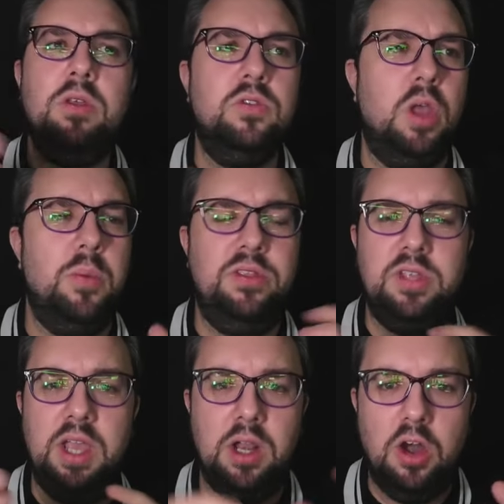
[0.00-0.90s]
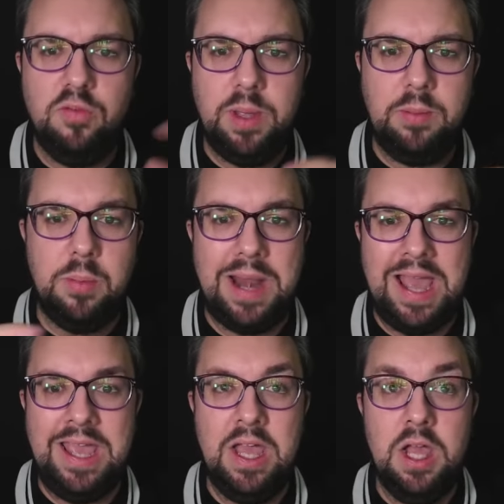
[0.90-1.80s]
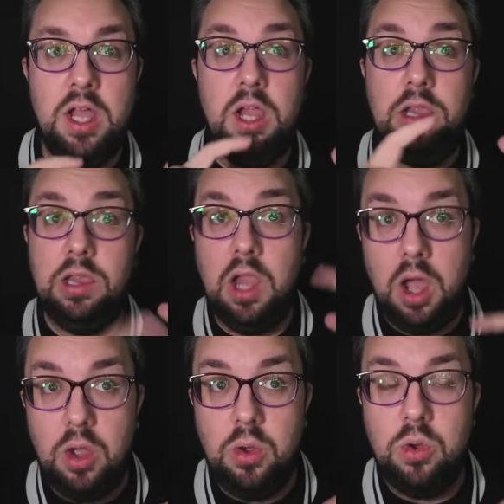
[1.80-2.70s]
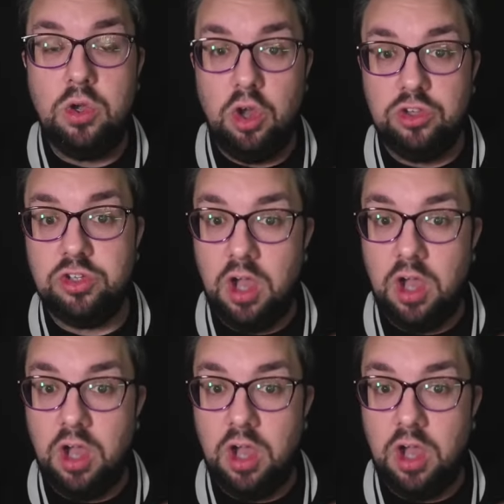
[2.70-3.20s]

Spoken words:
So we're seeing a lot of people play low-cost